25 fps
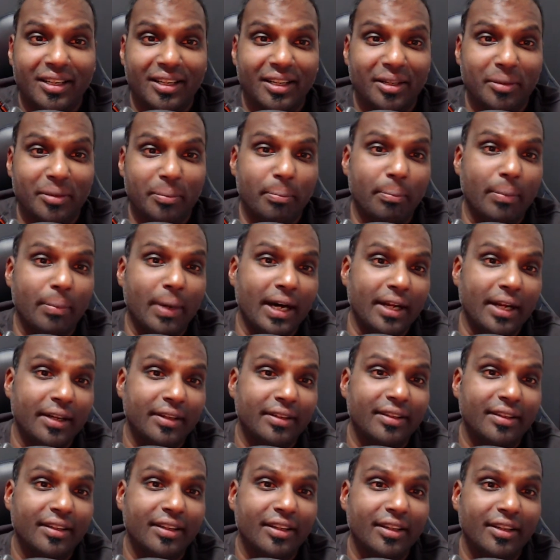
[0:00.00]
but
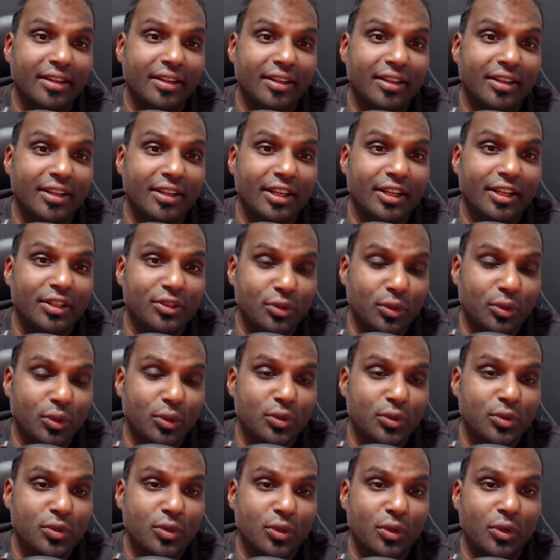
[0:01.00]
it's
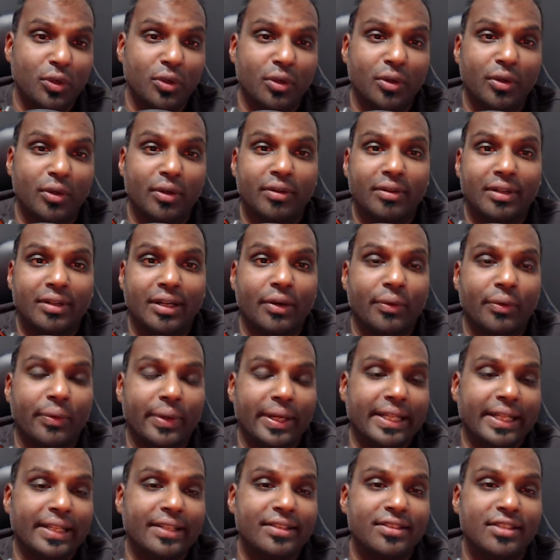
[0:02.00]
also a
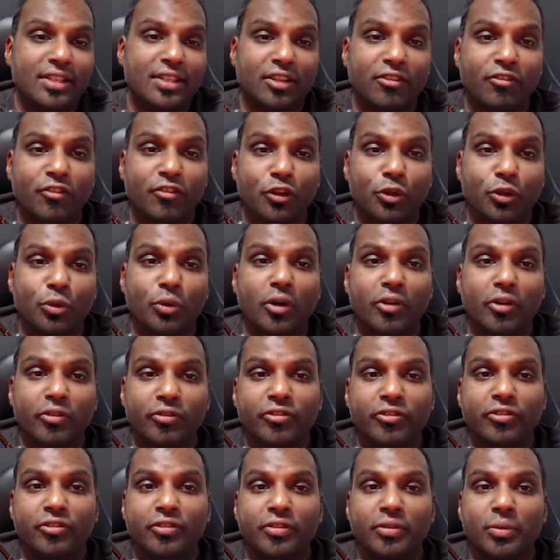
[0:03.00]
realistic view
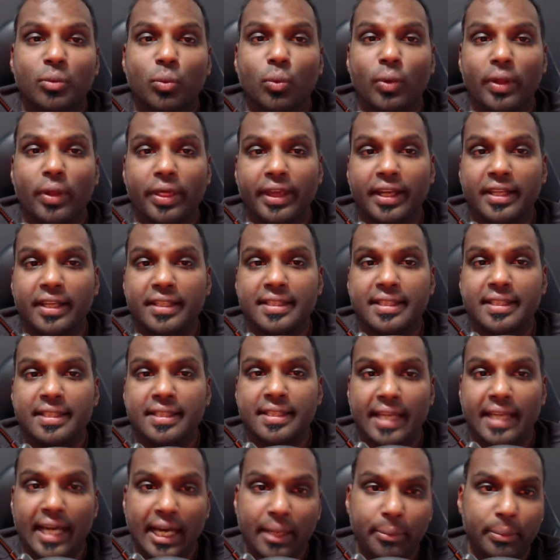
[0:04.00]
of what things
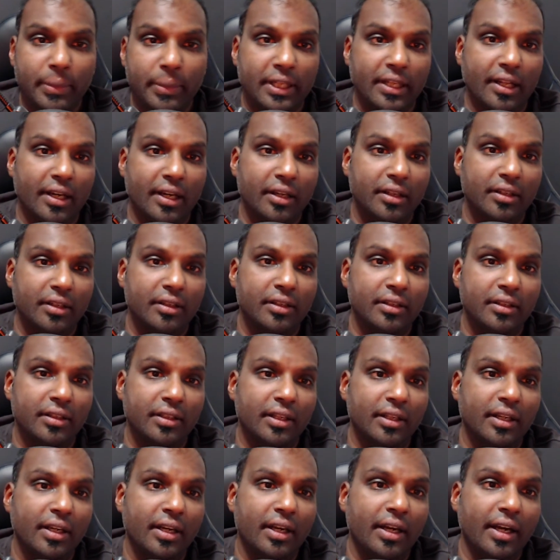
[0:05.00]
can be like,
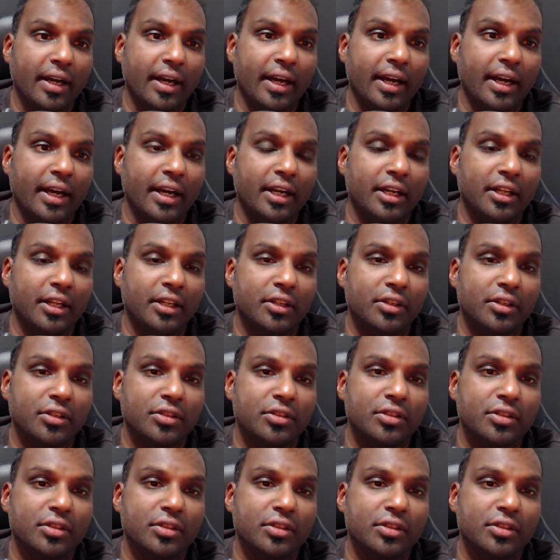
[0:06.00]
and